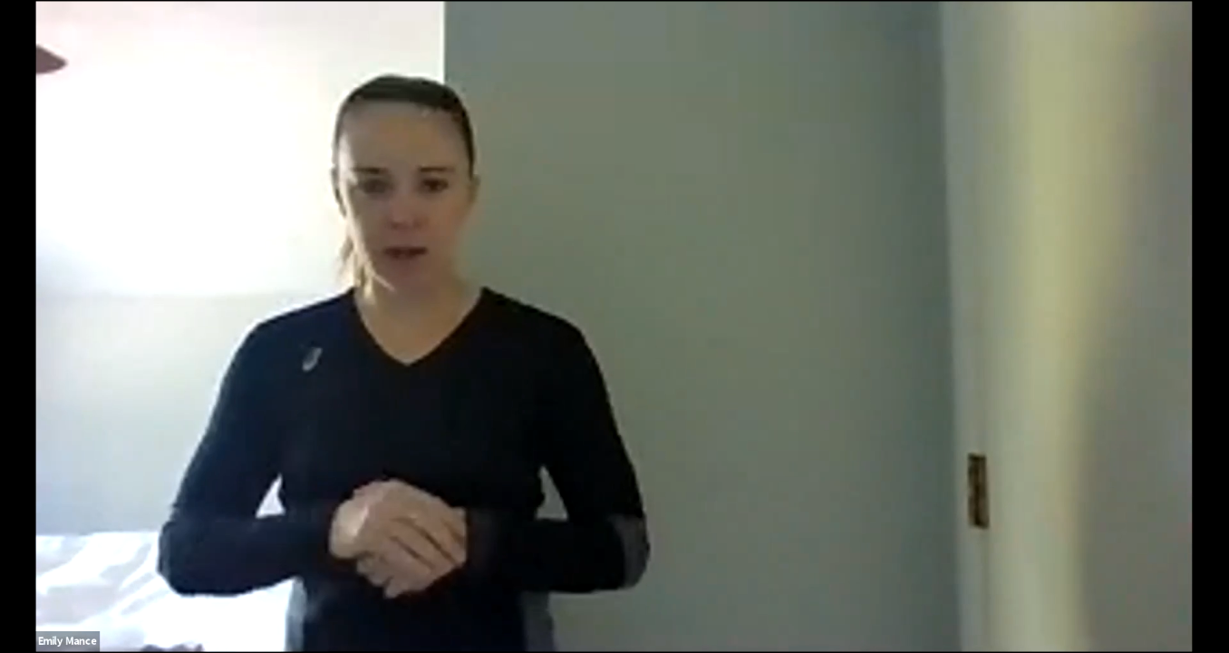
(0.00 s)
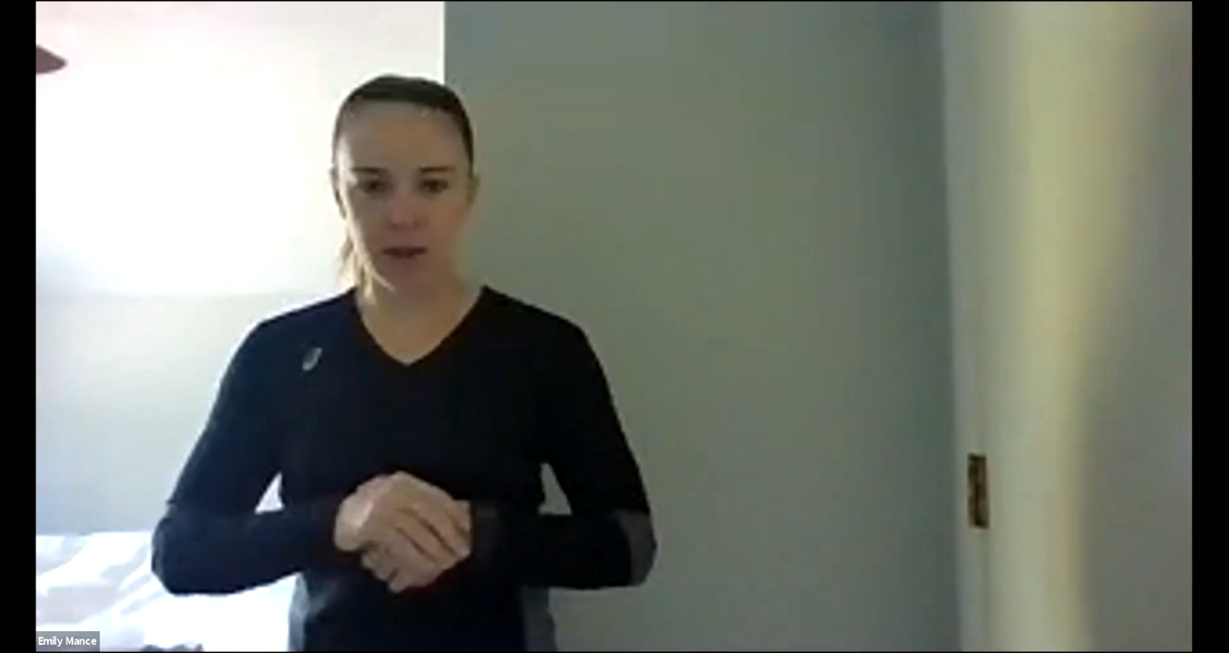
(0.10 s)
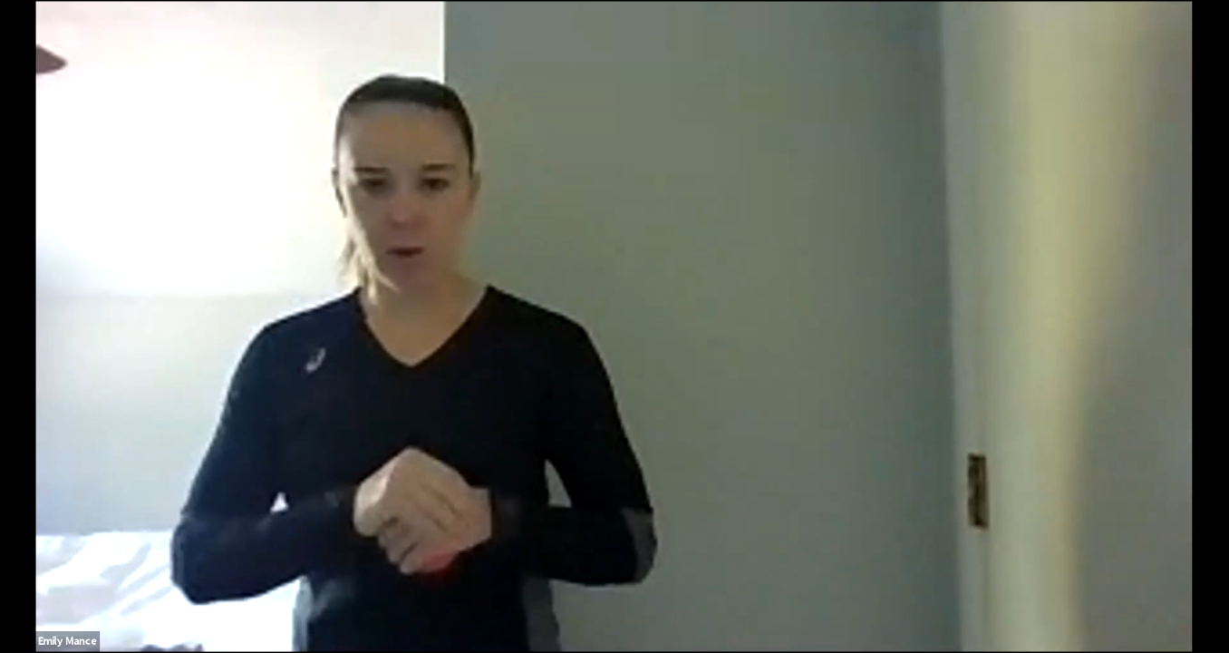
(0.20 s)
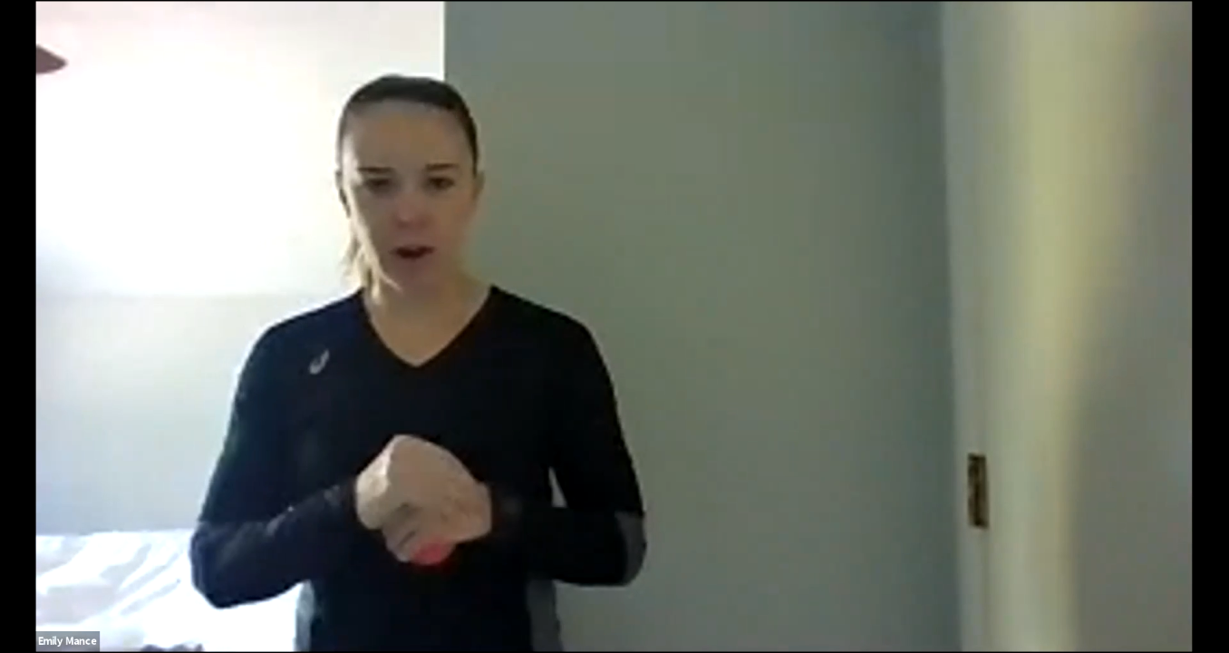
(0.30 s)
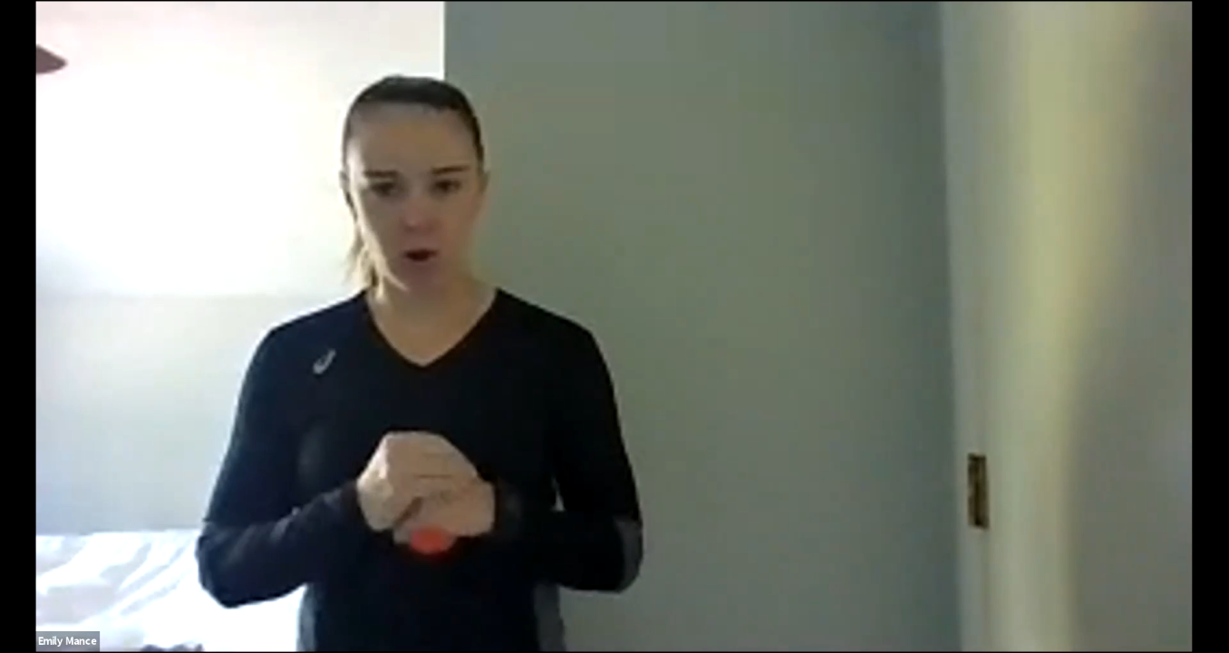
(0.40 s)

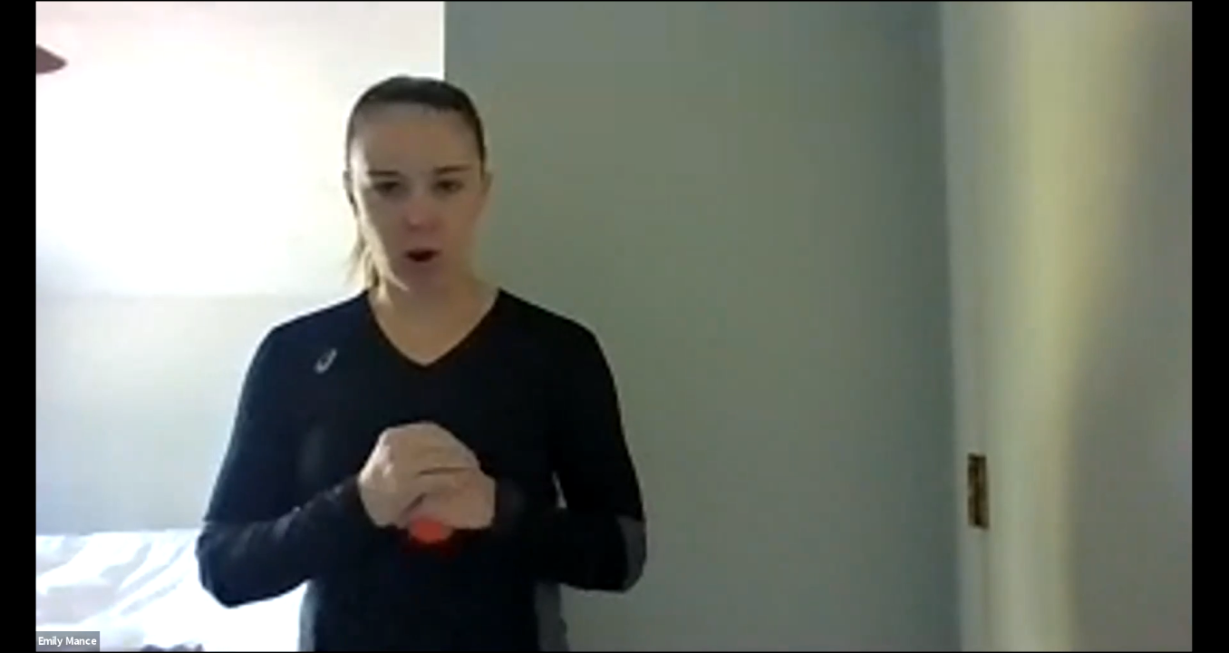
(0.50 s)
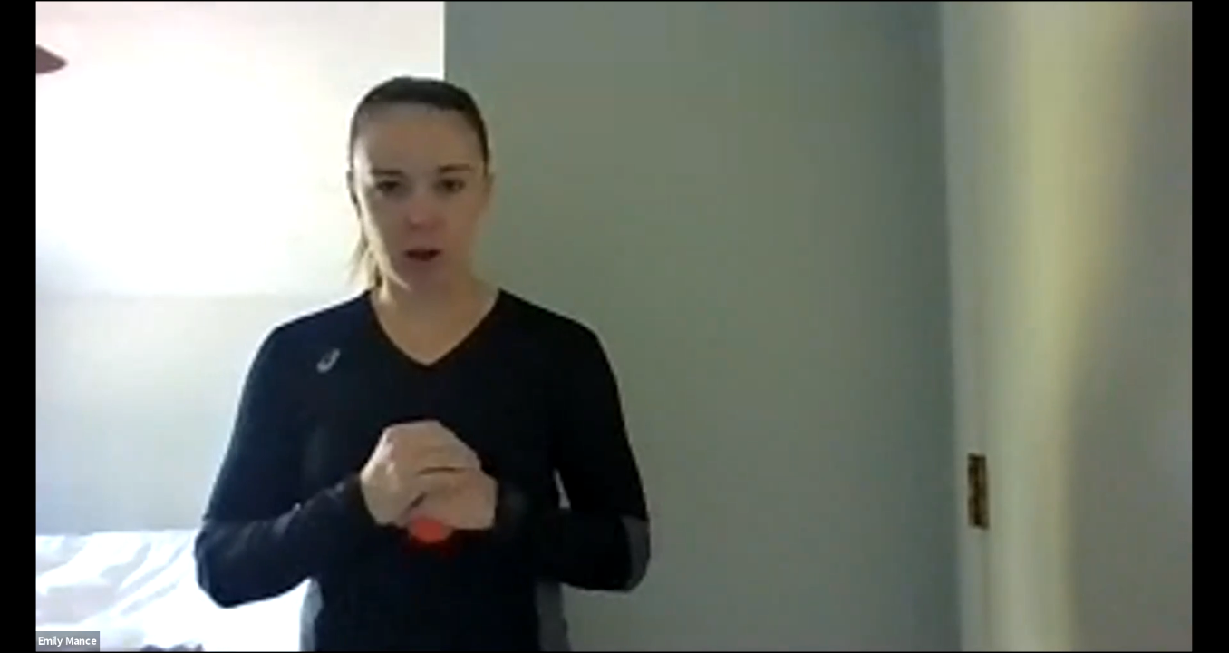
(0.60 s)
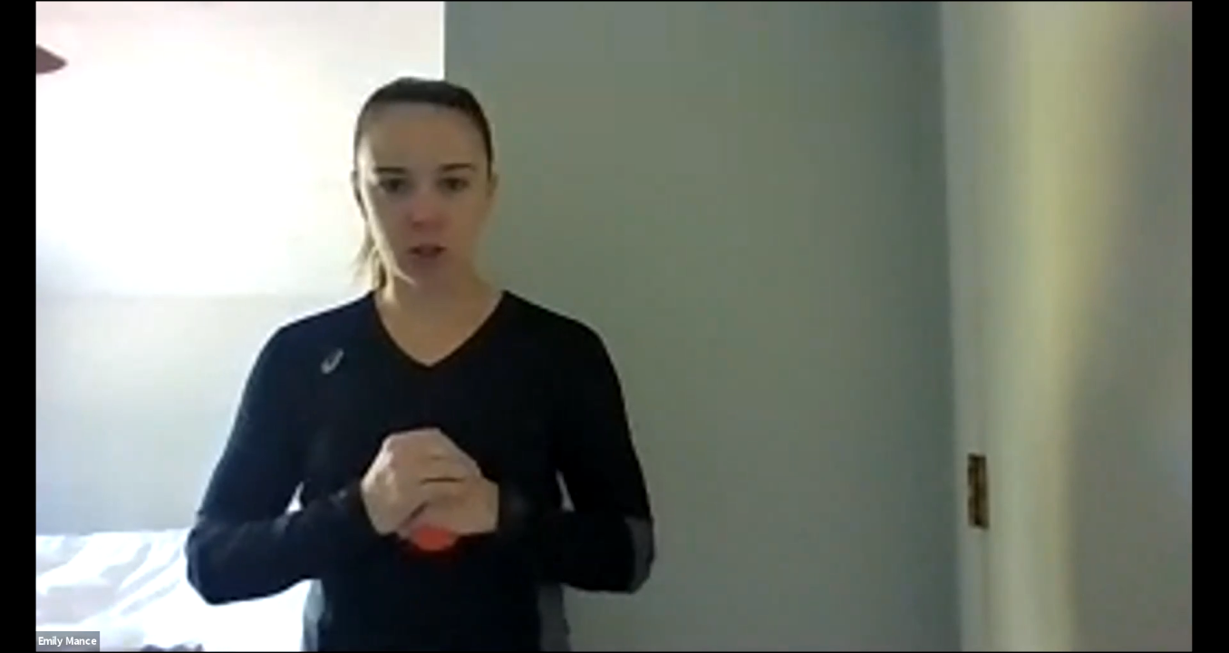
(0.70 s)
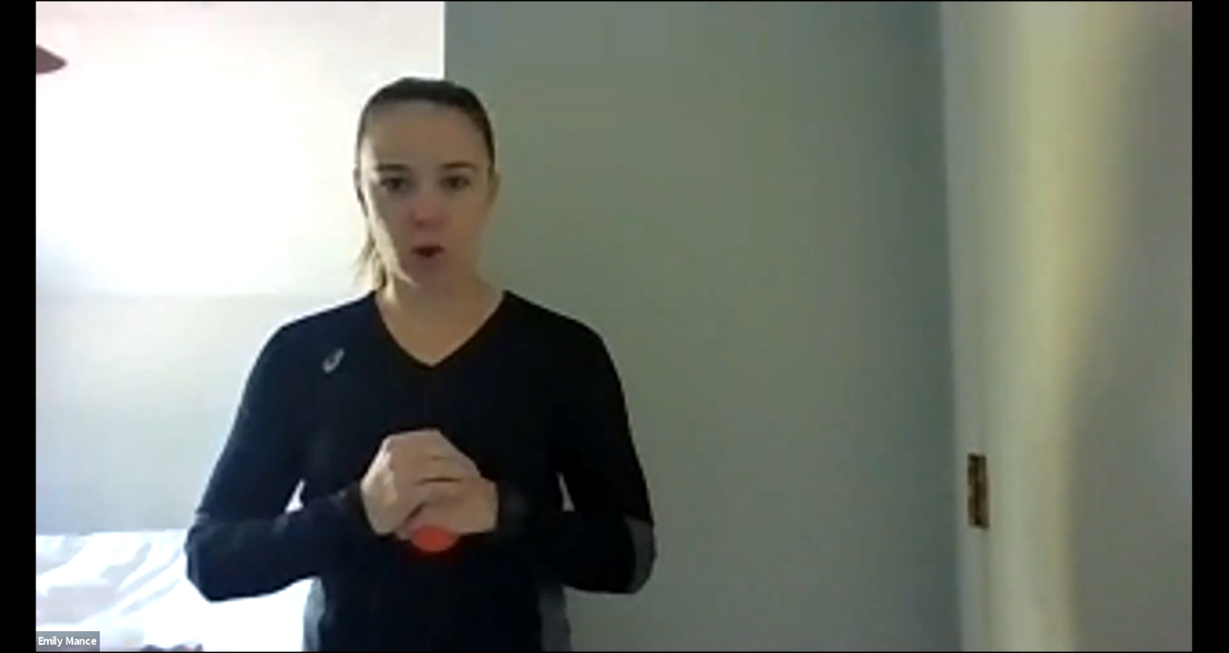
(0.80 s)
never wanna cross